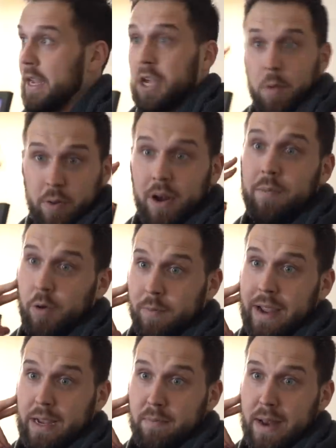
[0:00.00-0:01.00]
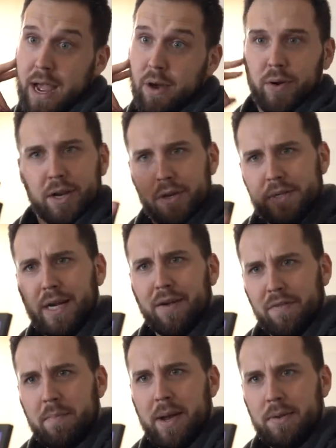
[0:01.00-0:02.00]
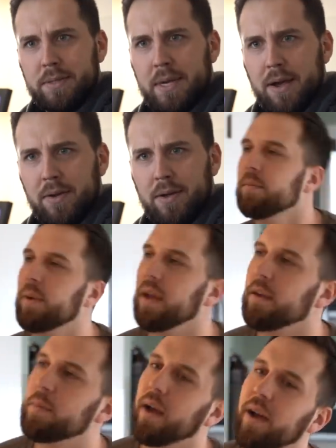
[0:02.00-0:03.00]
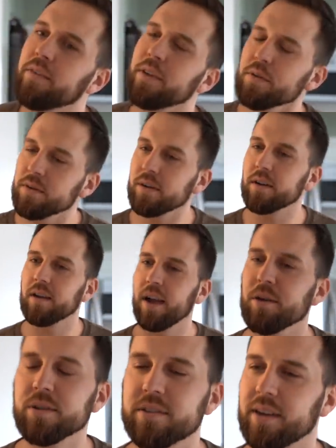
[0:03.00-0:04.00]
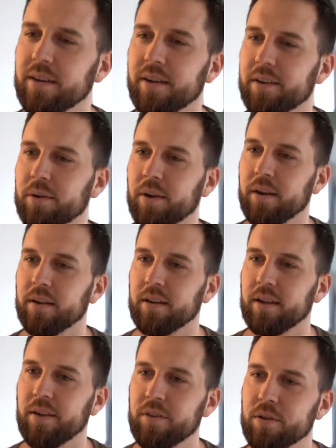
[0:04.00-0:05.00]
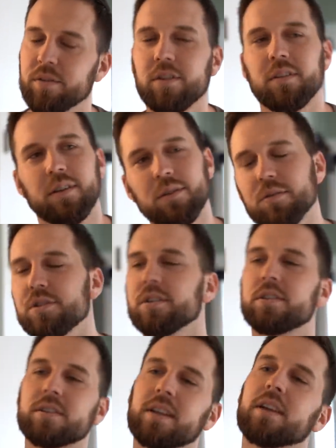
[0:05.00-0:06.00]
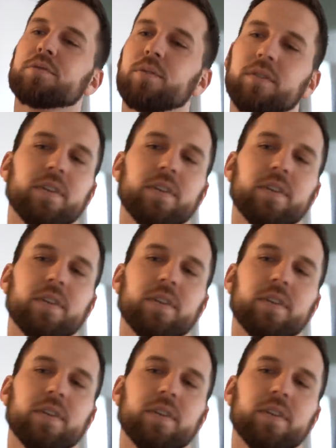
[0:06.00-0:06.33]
I can go put on more makeup now. Can you take off the pounds now? Babe, how's Sarah doing? You should schedule a